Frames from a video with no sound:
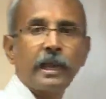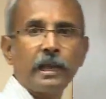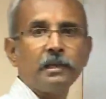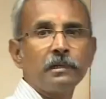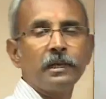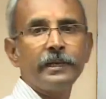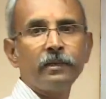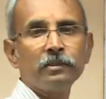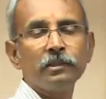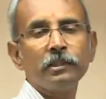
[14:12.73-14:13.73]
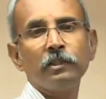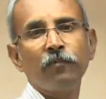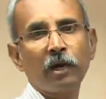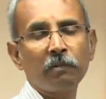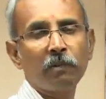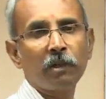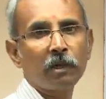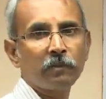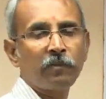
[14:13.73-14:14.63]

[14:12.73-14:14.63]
calculate it using the formula,